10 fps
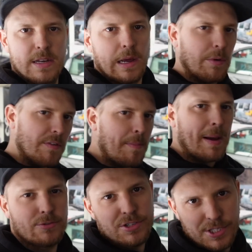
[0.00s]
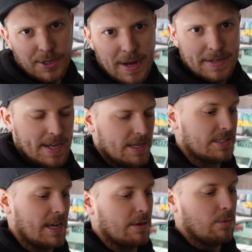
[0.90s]
Now, what if your battery's too low to hear you
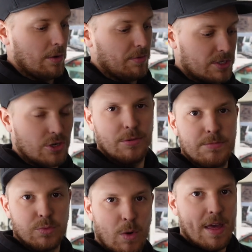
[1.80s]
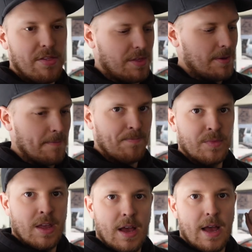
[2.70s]
say? Well, this comes with
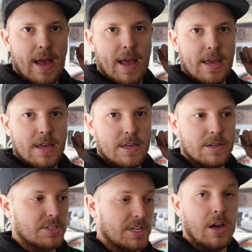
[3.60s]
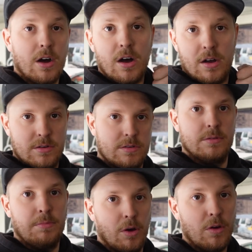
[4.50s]
a cigar
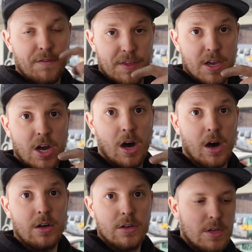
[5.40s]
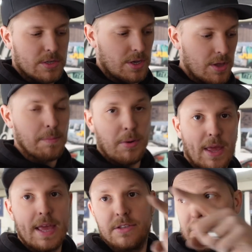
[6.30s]
plug for your car, so you can plug
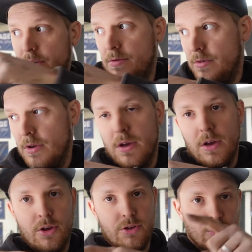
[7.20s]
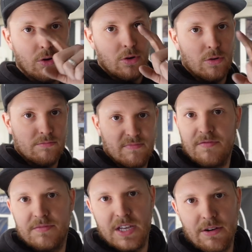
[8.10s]
it into your
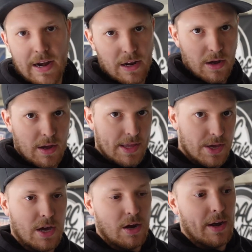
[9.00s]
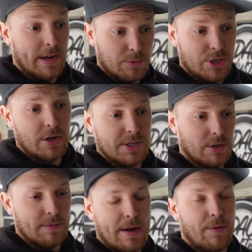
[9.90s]
cigarette lighter in your car and it will charge it
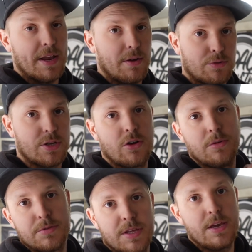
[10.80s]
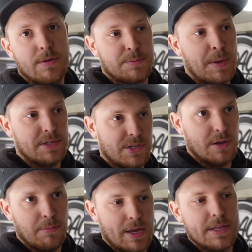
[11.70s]
up that way. And it also comes with a USB, so you
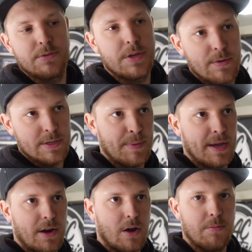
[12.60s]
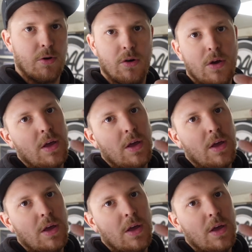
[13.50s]
can plug it into a USB in home or